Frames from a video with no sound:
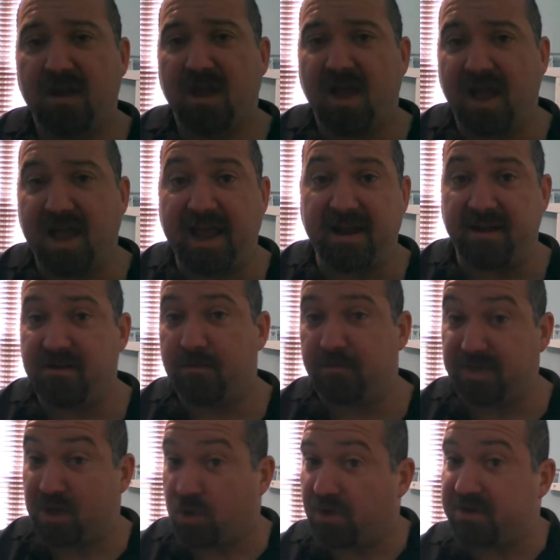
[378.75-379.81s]
And
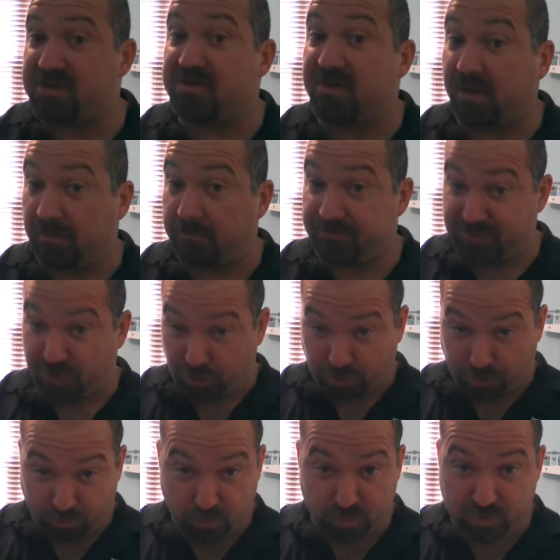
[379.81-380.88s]
because the
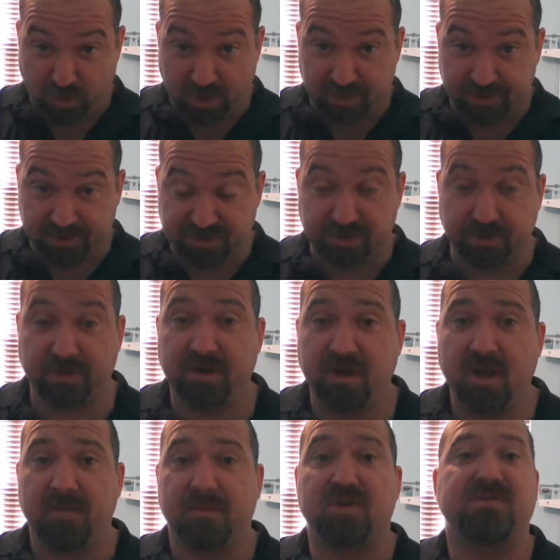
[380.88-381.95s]
term was well understood,
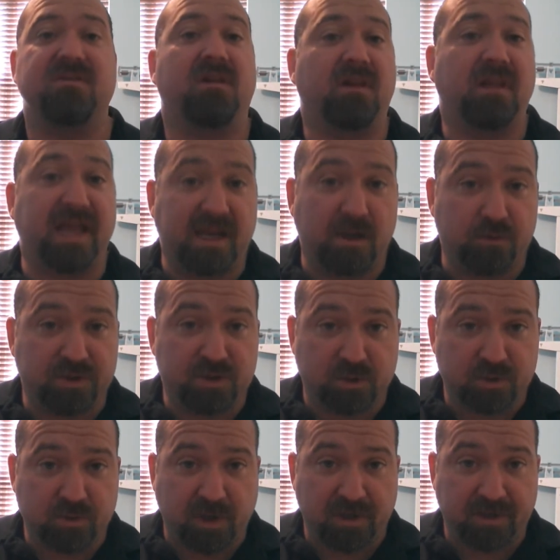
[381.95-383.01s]
because the language
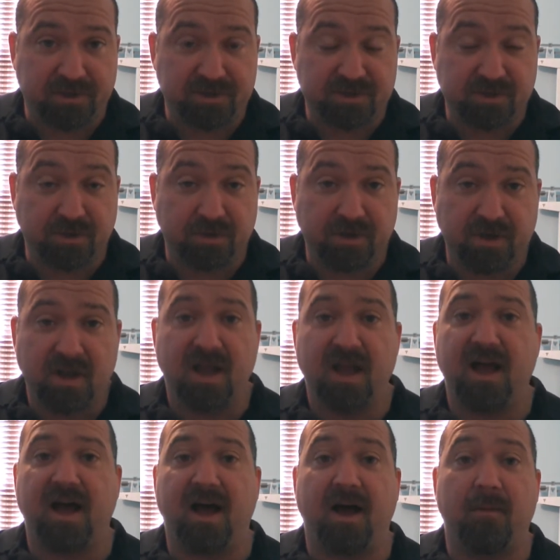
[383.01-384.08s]
was well understood,
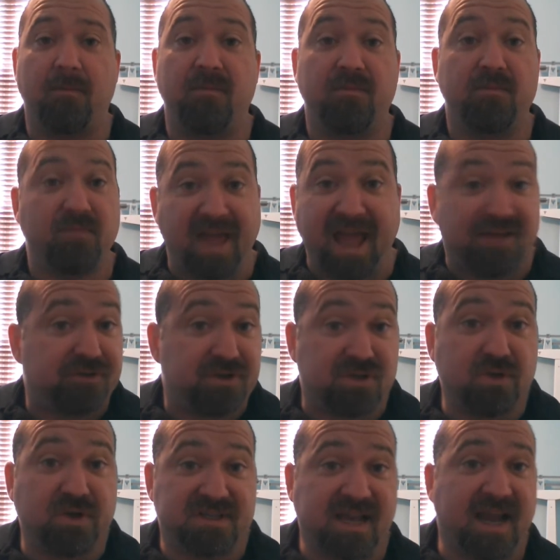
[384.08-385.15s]
athletes knew
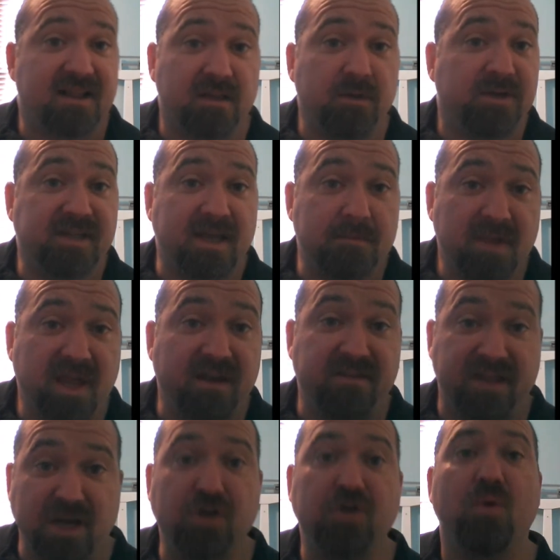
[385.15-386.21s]
exactly what that meant.
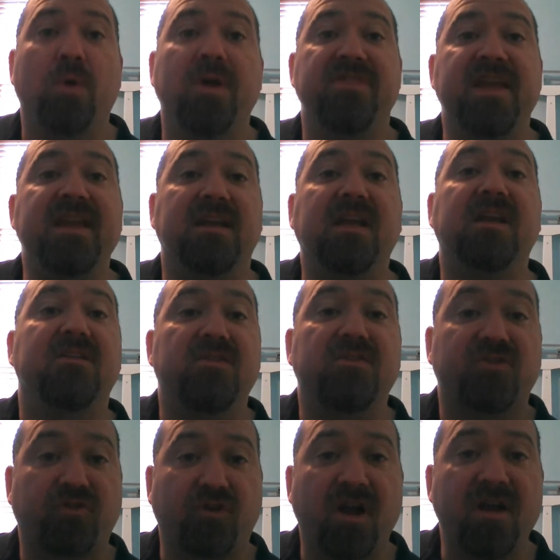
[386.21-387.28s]
They knew what they needed to
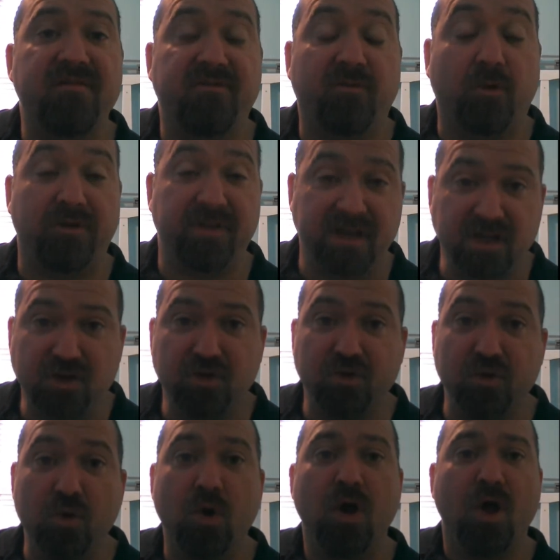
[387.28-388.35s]
strive for. They
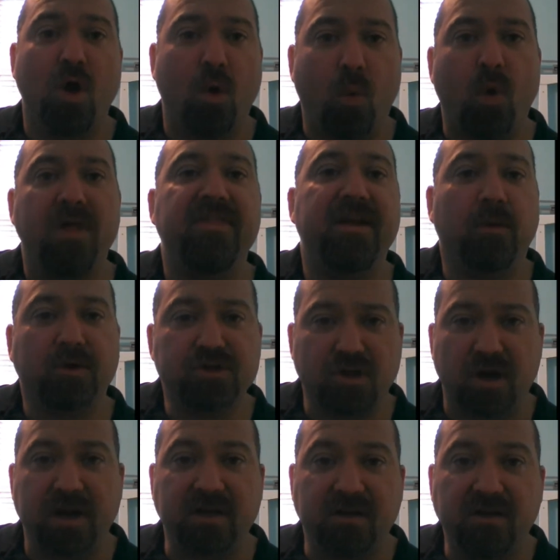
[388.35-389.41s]
knew what they were
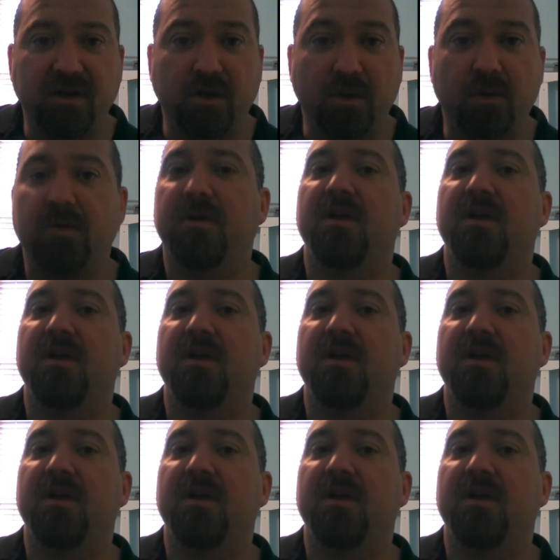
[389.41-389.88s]
trying to do.